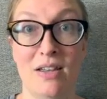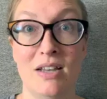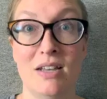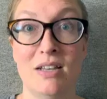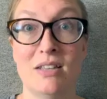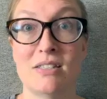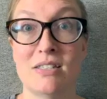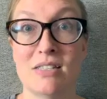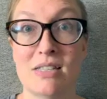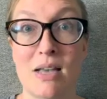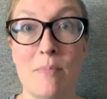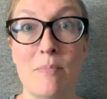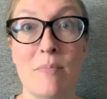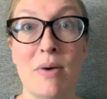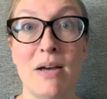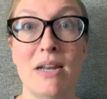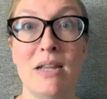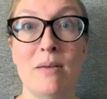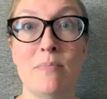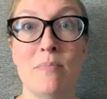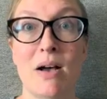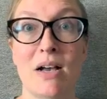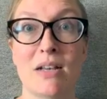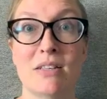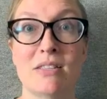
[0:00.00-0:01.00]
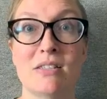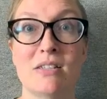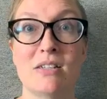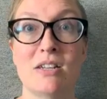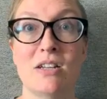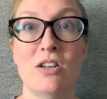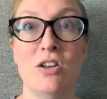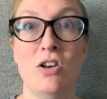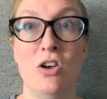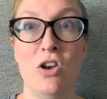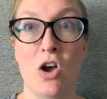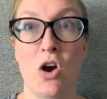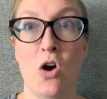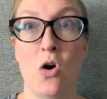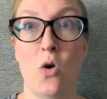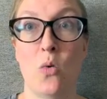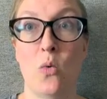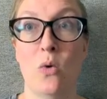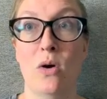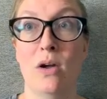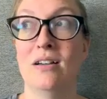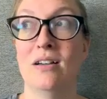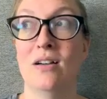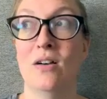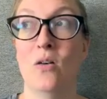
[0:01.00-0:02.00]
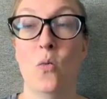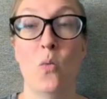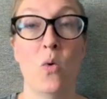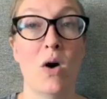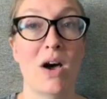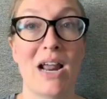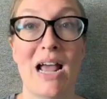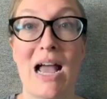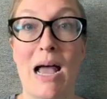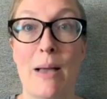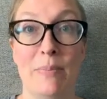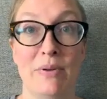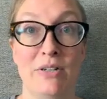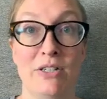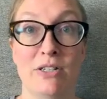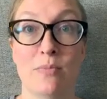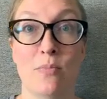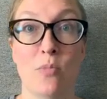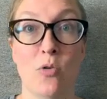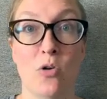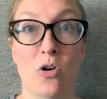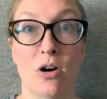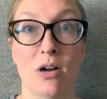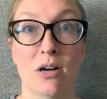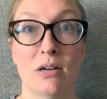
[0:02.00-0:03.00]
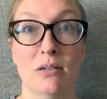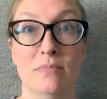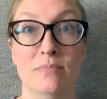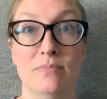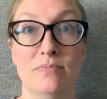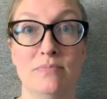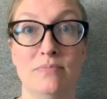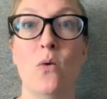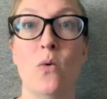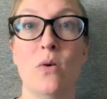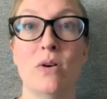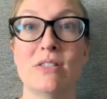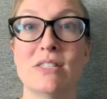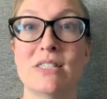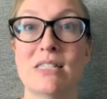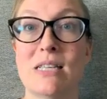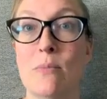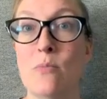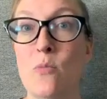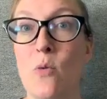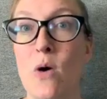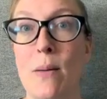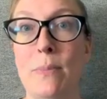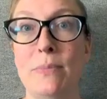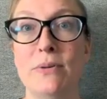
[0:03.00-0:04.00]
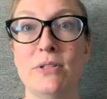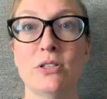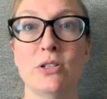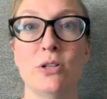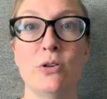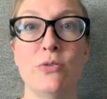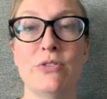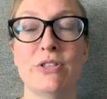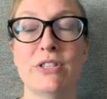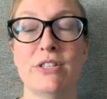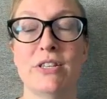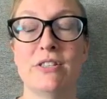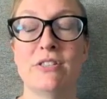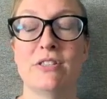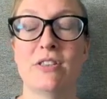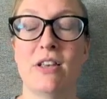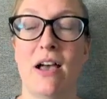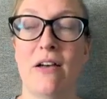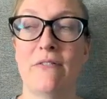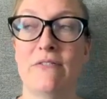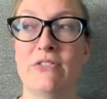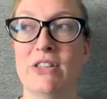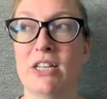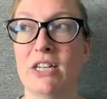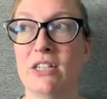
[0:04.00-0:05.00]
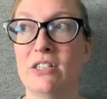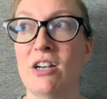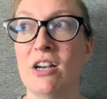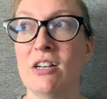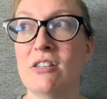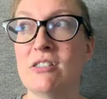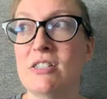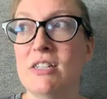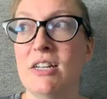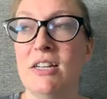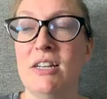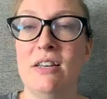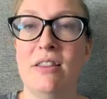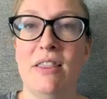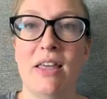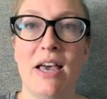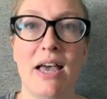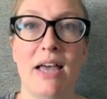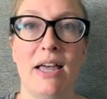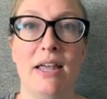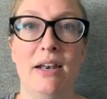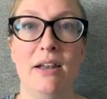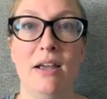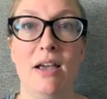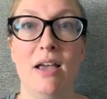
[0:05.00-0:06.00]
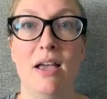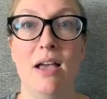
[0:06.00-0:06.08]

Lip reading: Somebody must know what happened to Maura. Some web sleuths have suggested that